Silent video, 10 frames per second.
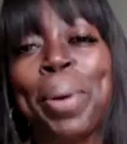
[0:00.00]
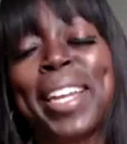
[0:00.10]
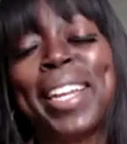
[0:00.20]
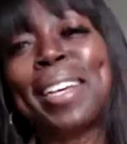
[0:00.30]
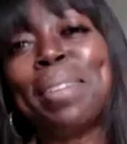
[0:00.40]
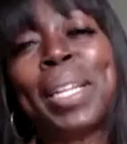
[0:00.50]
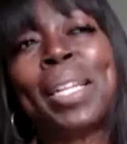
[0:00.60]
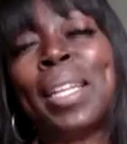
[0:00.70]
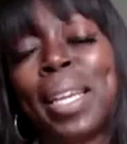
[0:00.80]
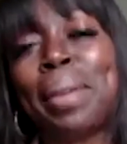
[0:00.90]
But
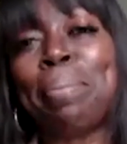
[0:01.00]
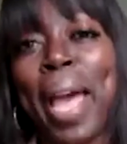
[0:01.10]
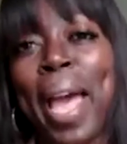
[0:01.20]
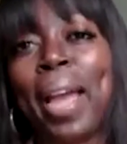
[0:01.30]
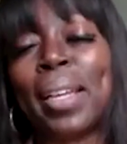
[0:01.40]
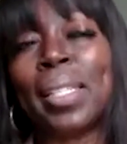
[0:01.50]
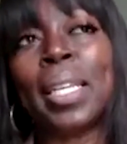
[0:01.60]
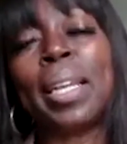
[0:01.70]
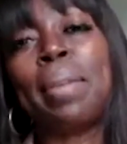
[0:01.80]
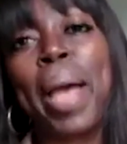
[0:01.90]
looking back
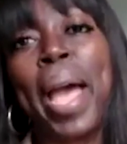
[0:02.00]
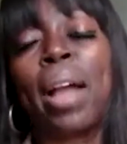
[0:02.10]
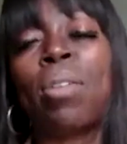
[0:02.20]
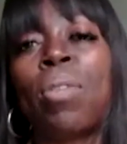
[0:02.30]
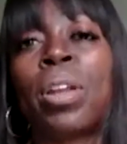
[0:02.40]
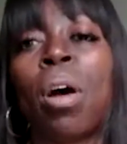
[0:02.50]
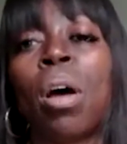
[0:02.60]
on